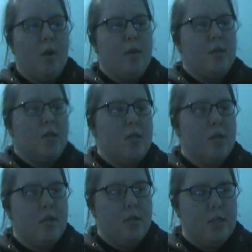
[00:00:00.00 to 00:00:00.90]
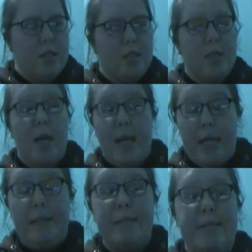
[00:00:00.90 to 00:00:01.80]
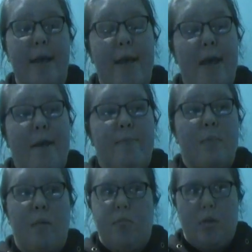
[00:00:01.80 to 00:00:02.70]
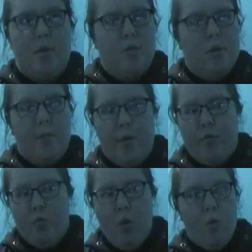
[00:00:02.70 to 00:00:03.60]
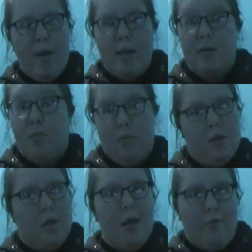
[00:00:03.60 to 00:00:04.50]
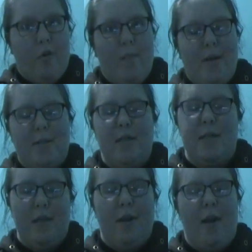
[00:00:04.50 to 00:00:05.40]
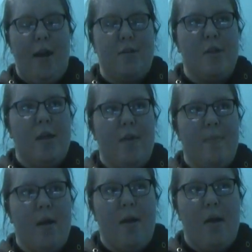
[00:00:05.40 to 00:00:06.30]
humor in this season is. Plus there's a little bit of romance, well, a lot of romance in there actually,